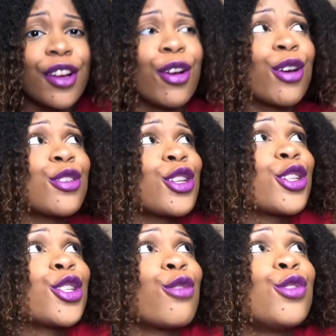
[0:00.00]
The curls look
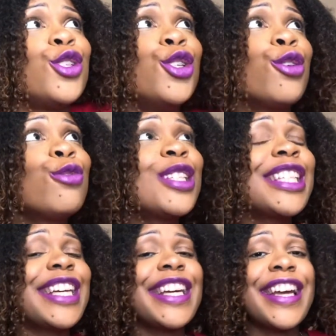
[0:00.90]
so
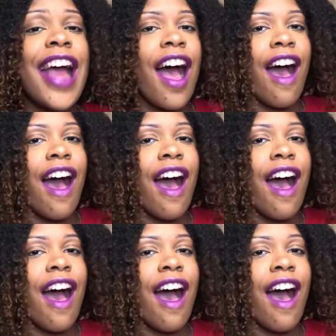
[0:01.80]
juicy.